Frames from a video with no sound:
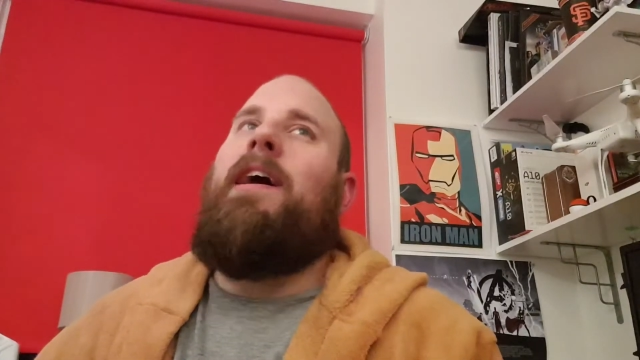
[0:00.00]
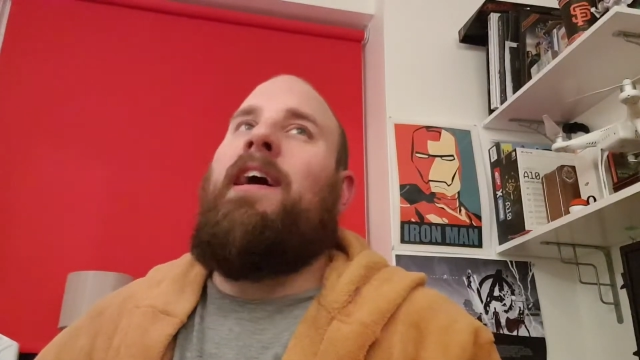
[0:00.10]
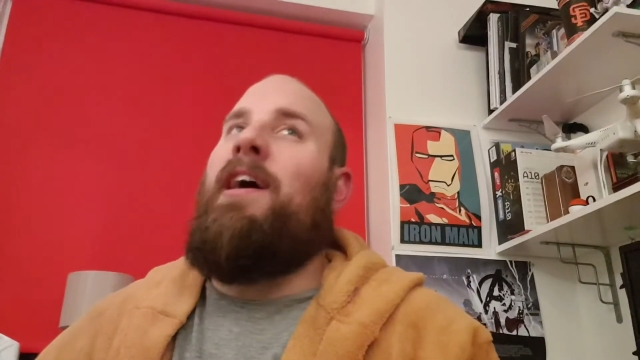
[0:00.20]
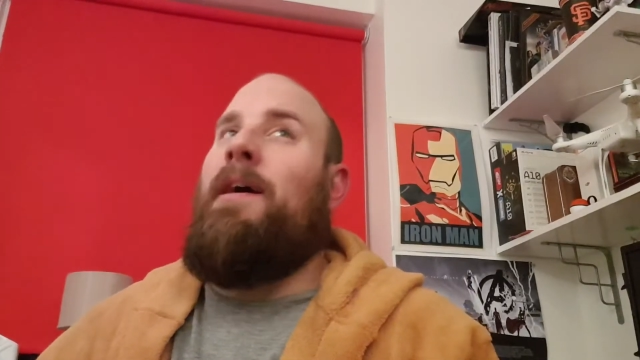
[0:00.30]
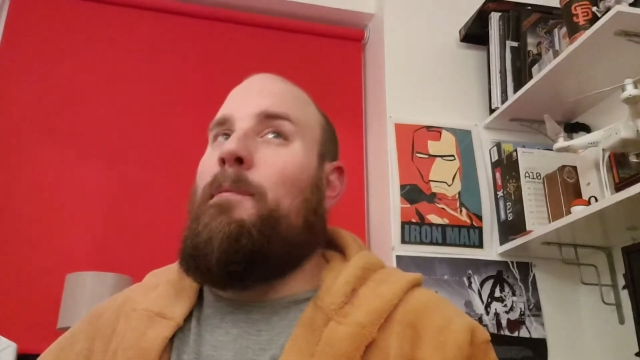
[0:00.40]

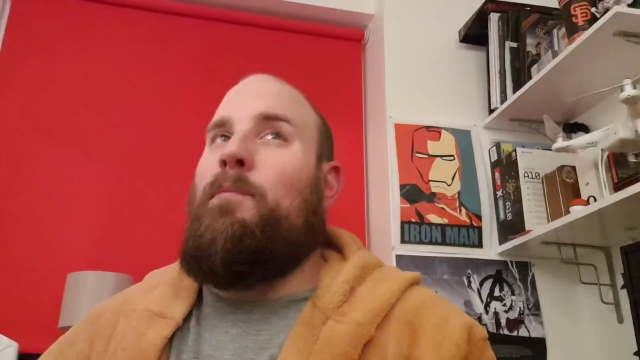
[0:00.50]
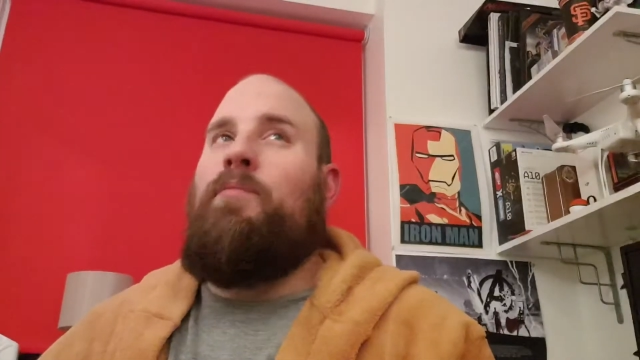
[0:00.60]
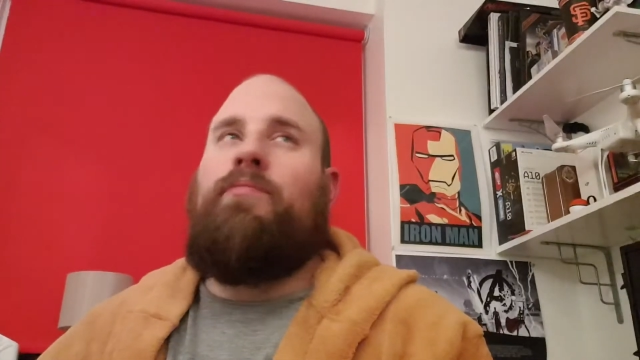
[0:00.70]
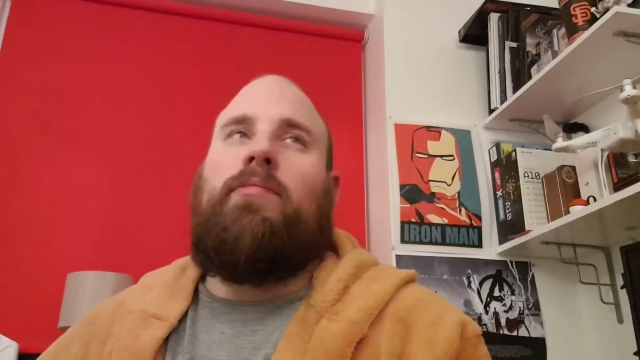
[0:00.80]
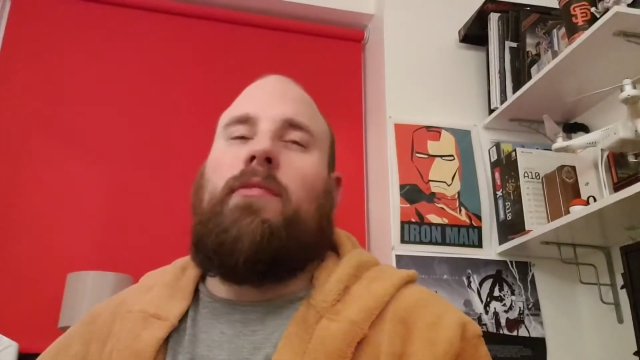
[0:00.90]

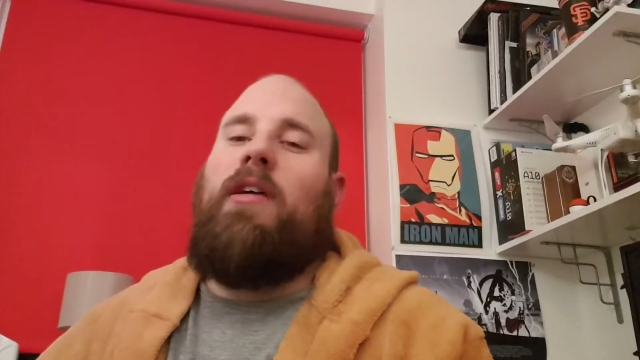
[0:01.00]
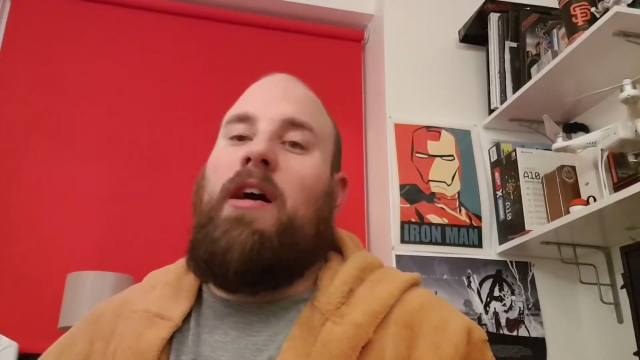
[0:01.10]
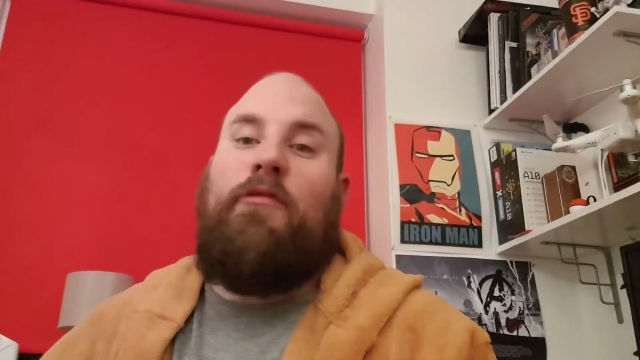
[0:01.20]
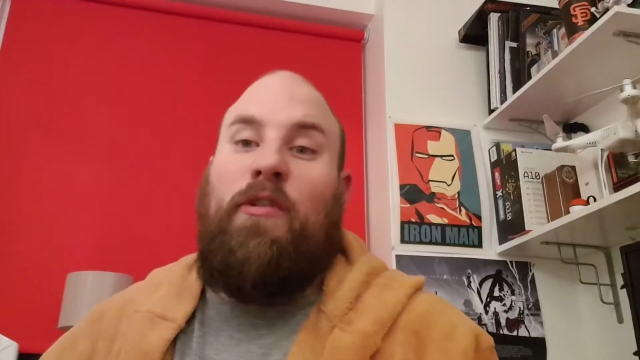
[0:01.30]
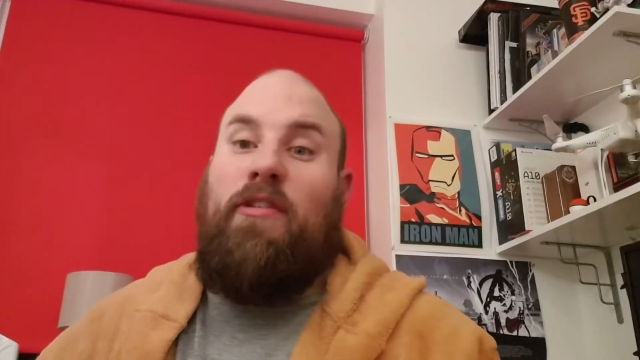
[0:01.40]

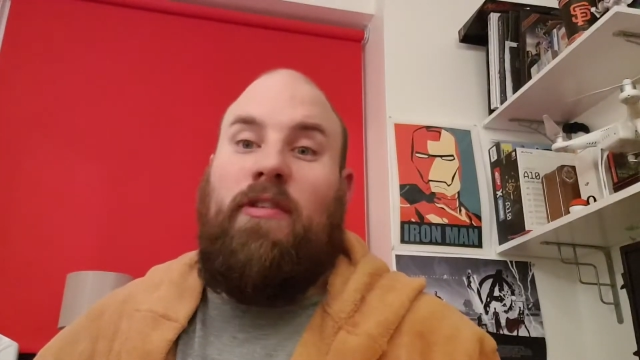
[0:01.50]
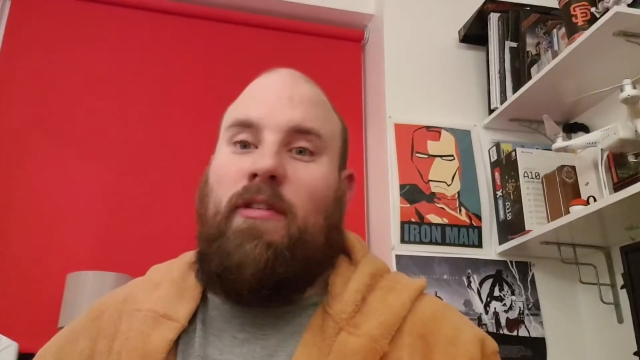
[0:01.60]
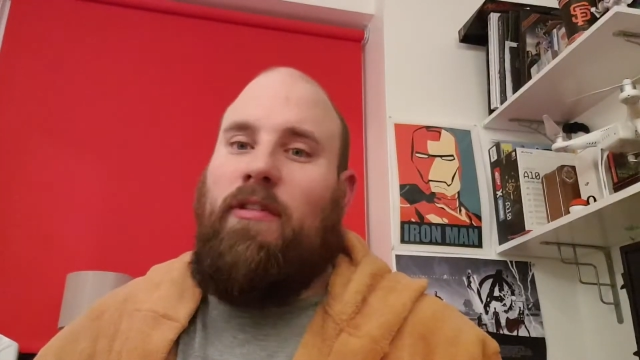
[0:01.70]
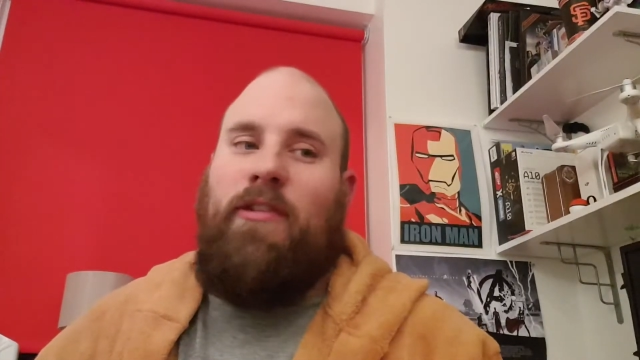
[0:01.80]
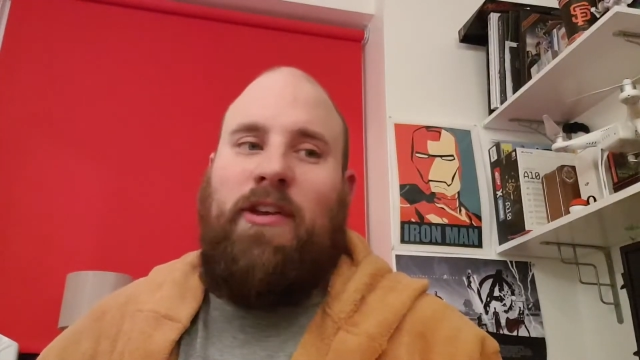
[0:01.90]
for
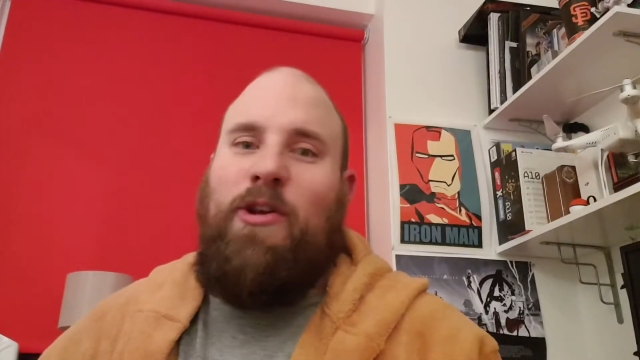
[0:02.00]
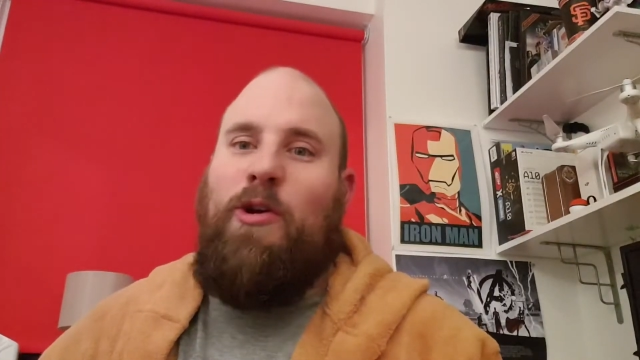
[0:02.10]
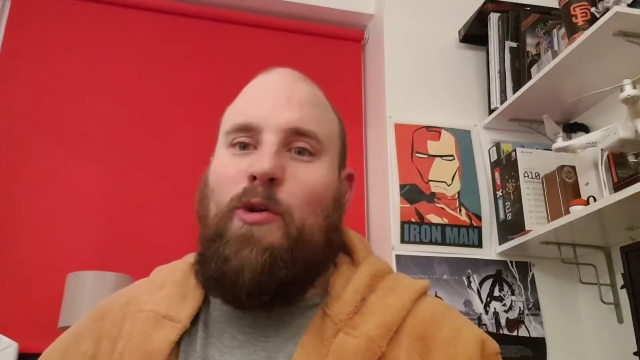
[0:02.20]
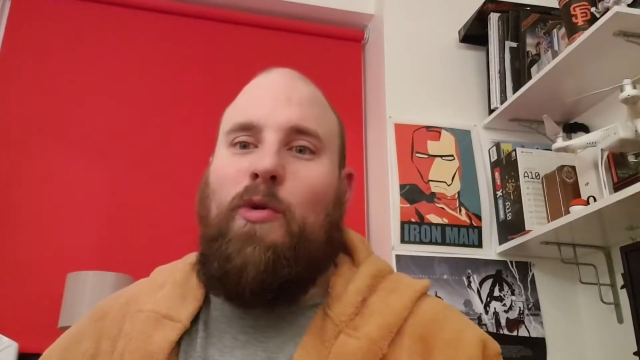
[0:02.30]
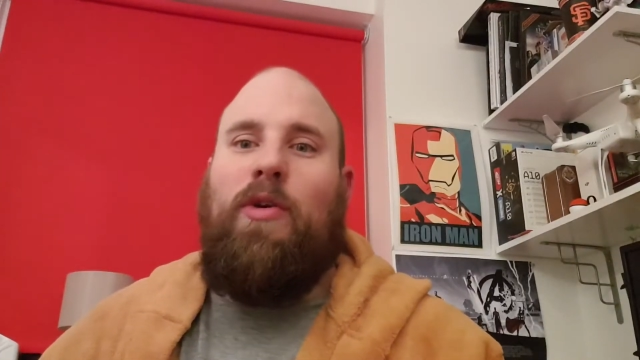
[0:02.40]
instance, the
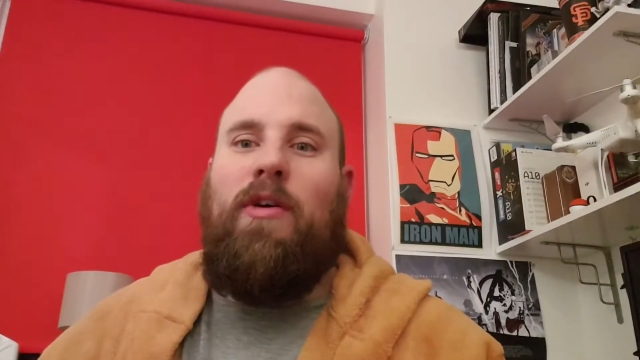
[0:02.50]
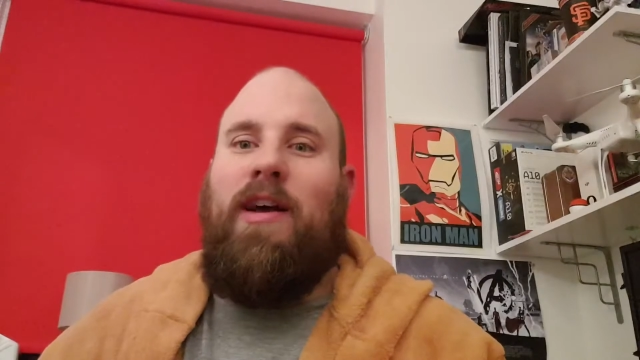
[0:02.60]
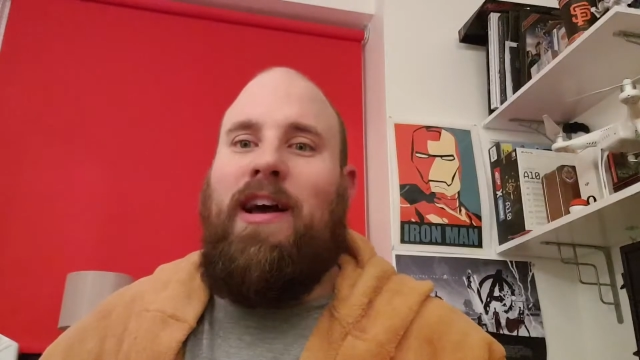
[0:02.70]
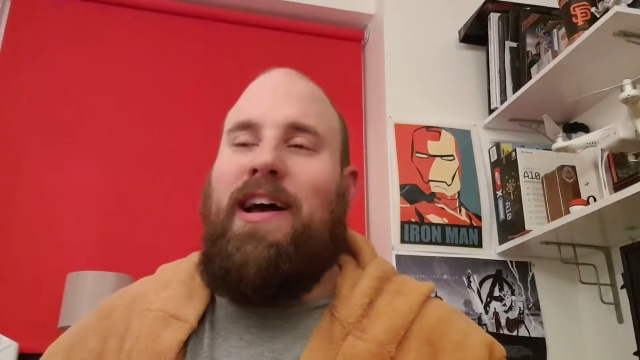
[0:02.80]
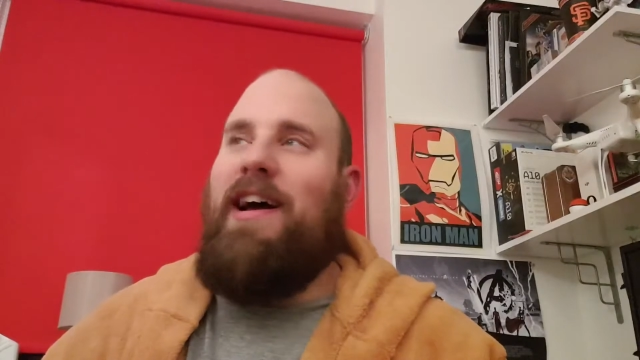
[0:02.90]
new.
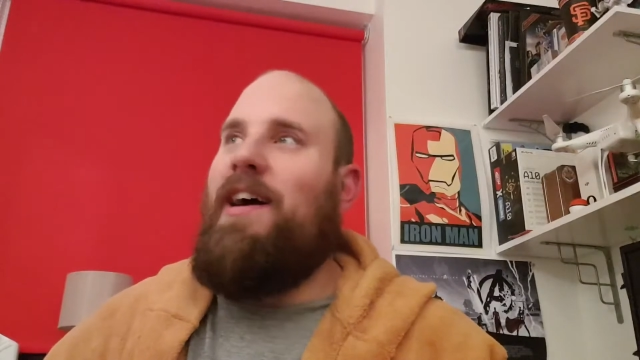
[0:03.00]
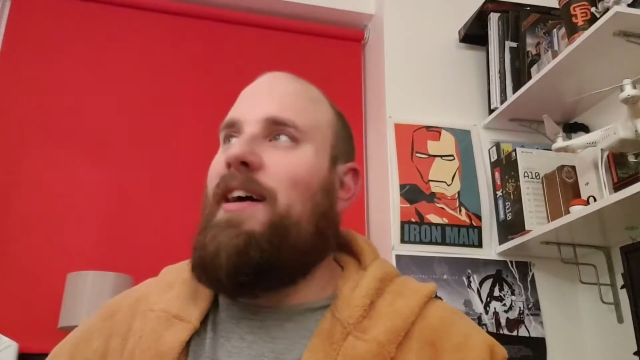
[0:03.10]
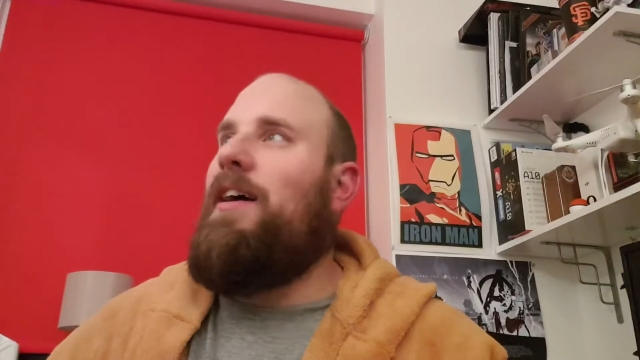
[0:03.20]
I've